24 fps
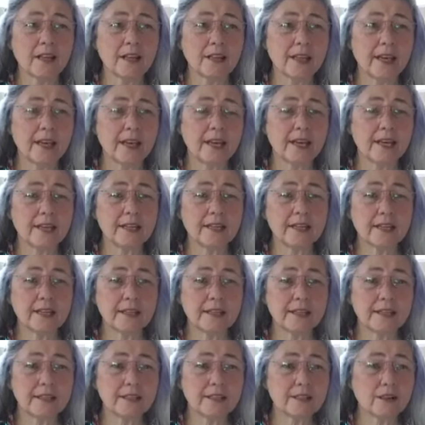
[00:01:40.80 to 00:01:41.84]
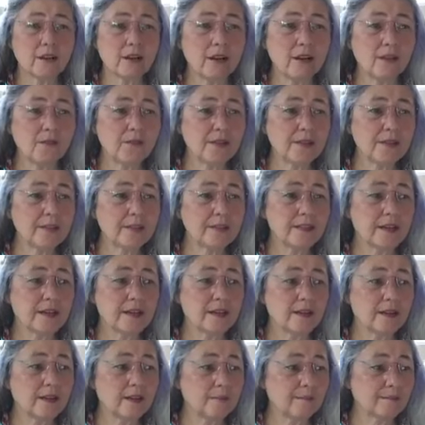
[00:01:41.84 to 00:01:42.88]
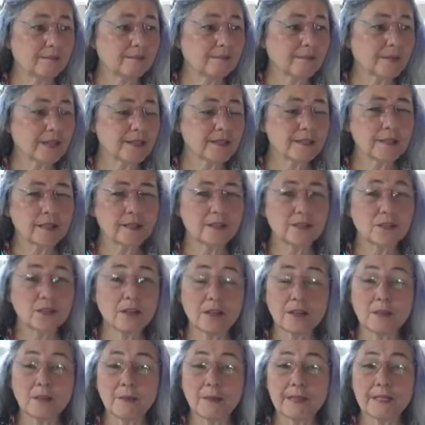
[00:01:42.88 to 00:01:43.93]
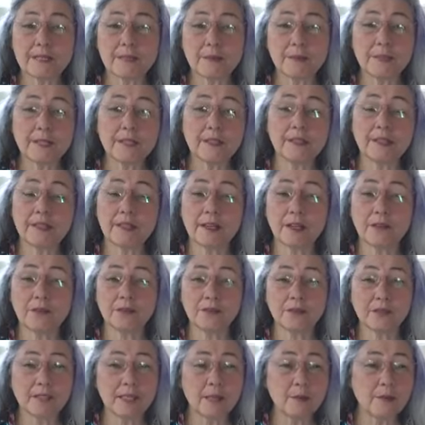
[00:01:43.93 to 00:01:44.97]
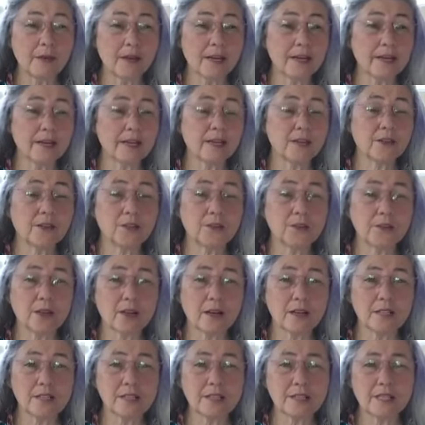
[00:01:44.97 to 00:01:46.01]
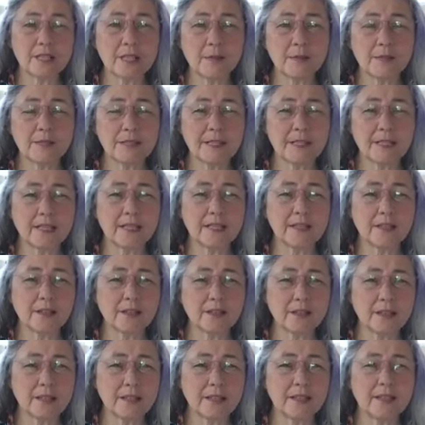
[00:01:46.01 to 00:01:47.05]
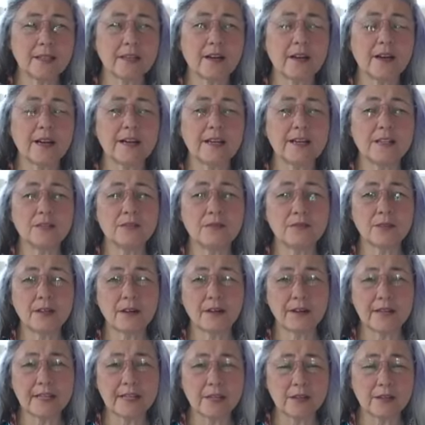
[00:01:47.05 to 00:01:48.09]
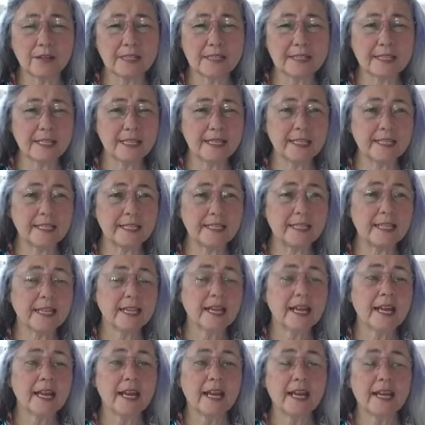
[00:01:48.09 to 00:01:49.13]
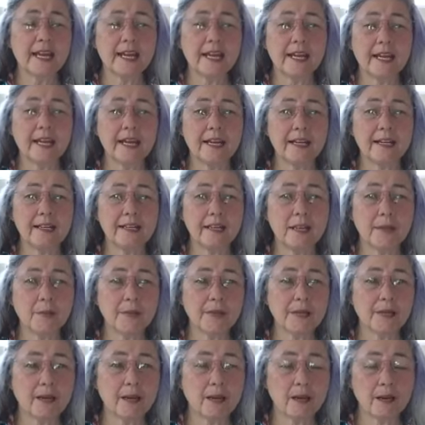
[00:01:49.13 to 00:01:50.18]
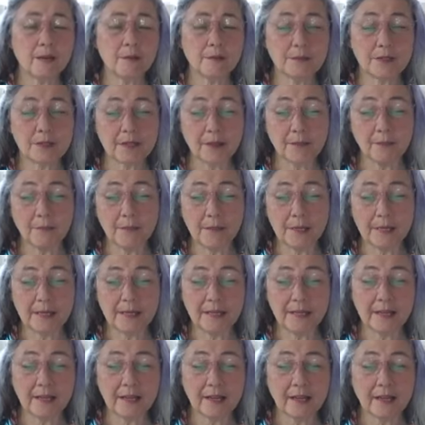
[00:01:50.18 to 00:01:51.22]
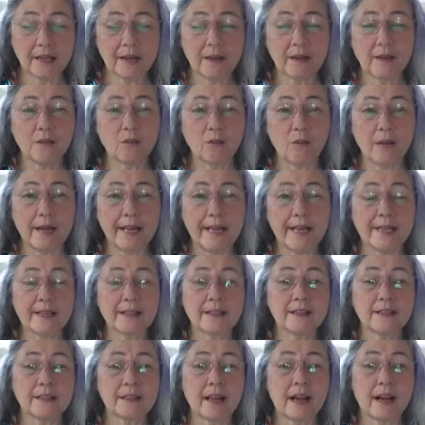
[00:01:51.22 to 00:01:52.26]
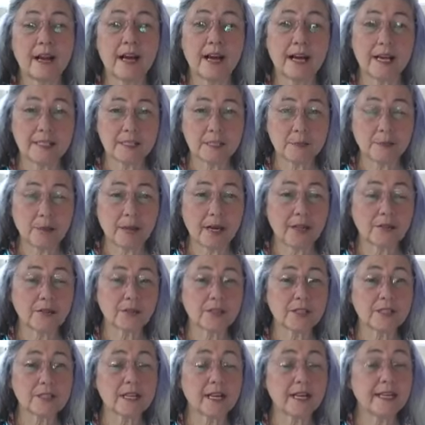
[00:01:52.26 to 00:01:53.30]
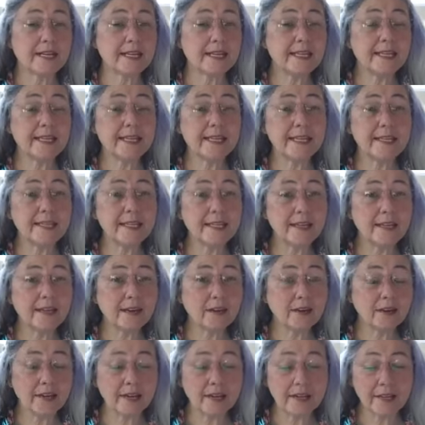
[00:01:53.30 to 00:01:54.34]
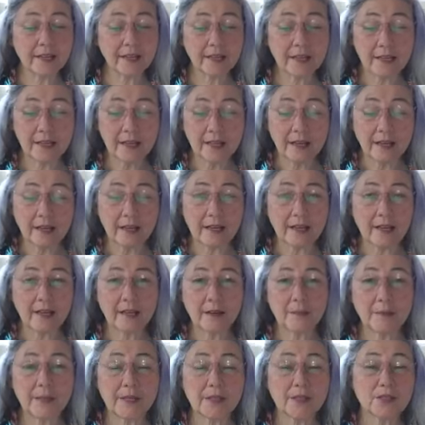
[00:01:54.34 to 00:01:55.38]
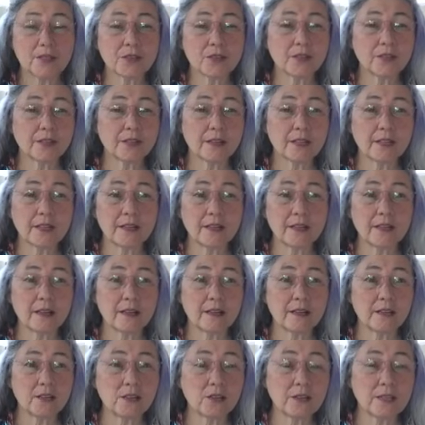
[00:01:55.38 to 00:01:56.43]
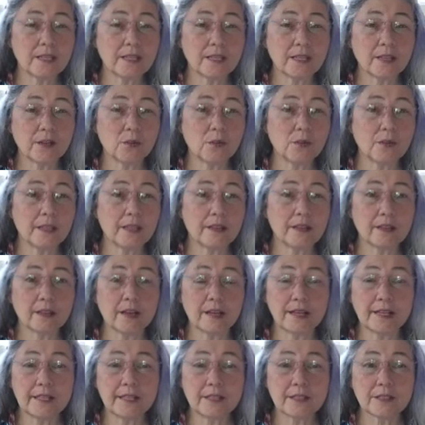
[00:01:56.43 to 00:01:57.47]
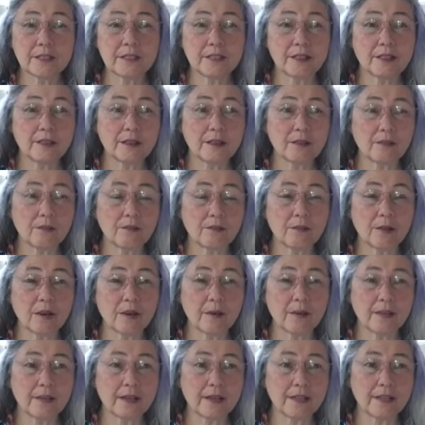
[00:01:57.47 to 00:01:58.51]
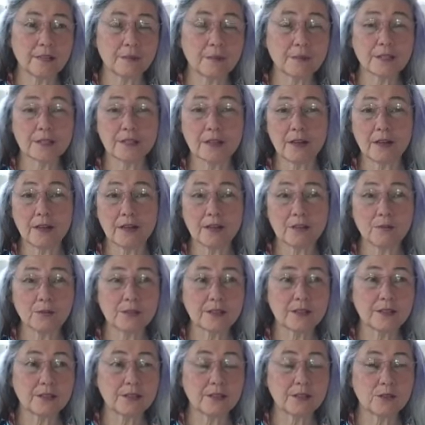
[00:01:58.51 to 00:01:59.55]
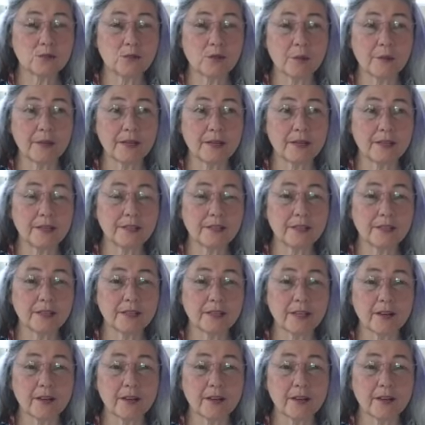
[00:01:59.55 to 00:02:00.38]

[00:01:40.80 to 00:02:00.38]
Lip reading: that is often started by something like a flea bite, and your dog just keeps digging there, and it's very irritated, and it becomes a big red hot spot. There's a ton of heat in the area, and certainly treating it with ice massage, which is just rubbing ice on the